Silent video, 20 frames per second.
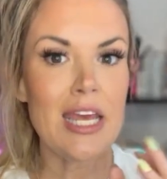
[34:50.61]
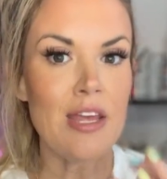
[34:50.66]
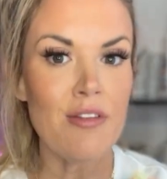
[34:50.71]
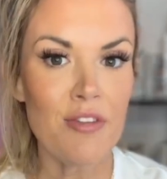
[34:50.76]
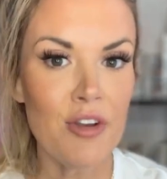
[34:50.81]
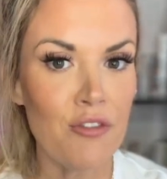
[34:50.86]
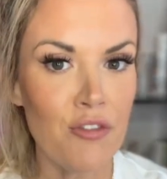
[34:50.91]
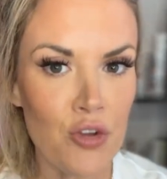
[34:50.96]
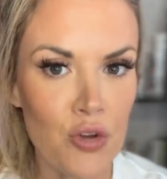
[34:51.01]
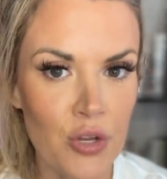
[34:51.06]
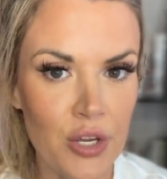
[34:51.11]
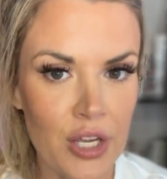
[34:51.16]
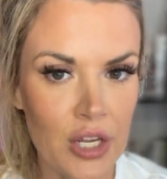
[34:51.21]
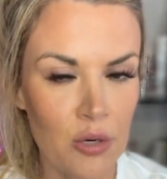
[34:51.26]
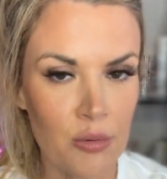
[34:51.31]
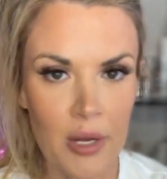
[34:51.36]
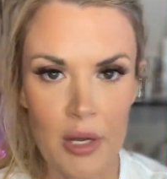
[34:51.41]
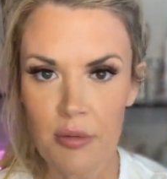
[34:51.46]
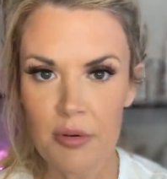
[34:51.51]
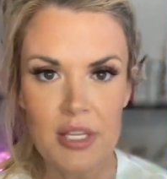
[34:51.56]
Even if you can
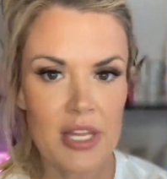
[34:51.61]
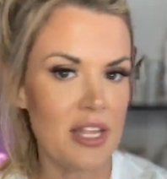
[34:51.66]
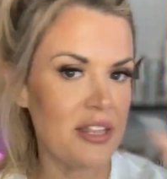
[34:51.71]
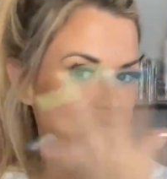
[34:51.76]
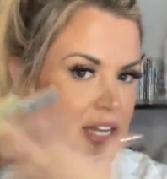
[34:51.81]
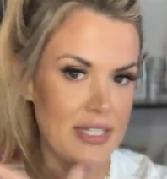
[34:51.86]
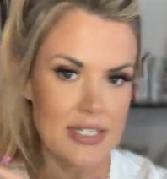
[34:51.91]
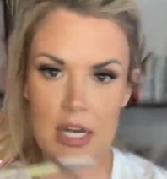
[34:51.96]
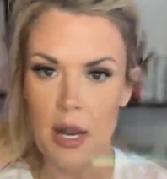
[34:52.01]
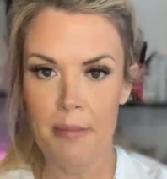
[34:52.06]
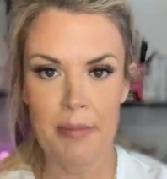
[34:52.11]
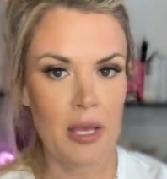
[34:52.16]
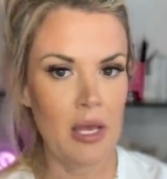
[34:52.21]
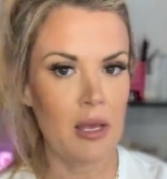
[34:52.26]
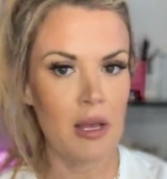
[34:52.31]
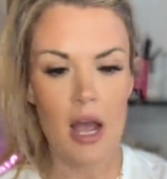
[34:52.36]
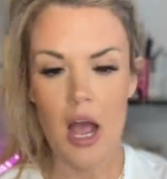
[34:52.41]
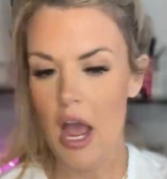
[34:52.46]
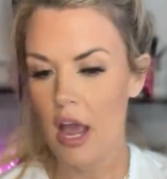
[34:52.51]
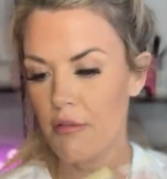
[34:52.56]
get away with it, that's not me.